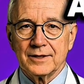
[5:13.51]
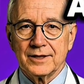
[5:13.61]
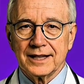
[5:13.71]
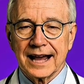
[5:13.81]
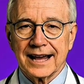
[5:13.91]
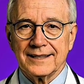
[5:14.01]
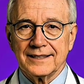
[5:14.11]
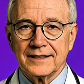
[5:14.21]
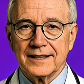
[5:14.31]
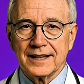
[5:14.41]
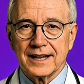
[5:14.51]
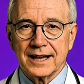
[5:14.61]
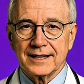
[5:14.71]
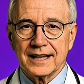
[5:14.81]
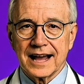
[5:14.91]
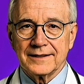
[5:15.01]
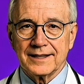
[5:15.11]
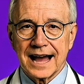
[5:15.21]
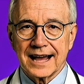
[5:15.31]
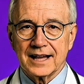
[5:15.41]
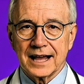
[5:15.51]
more restorative rest